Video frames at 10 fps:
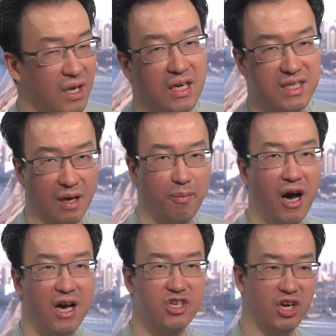Yeah, it's like a
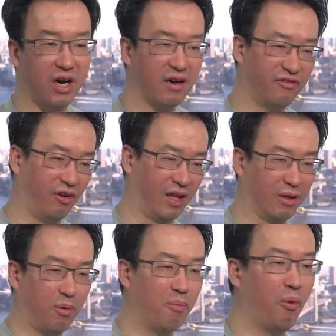pie chart for like the
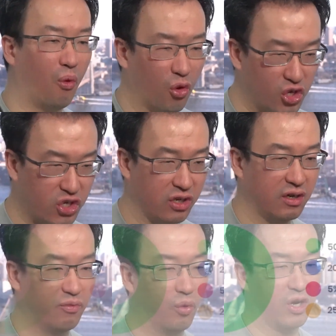proportion
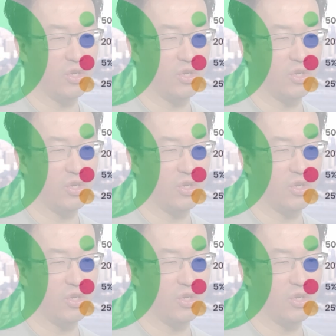of what